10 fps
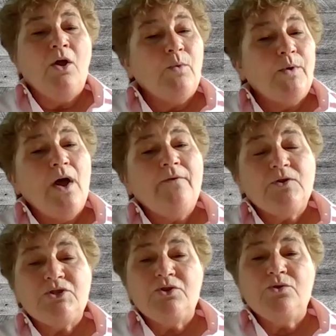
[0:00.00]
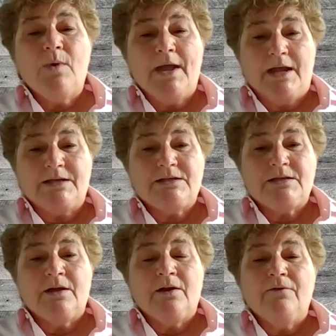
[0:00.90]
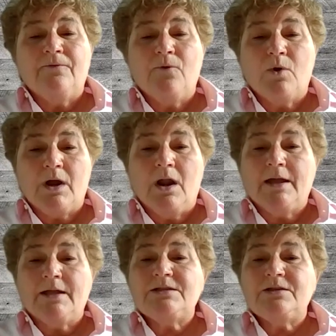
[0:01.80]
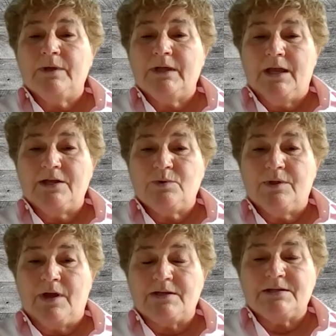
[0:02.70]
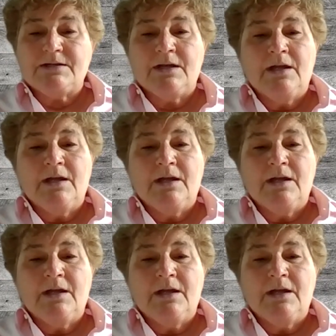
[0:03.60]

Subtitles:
we offer 2 ways for clients to engage with us.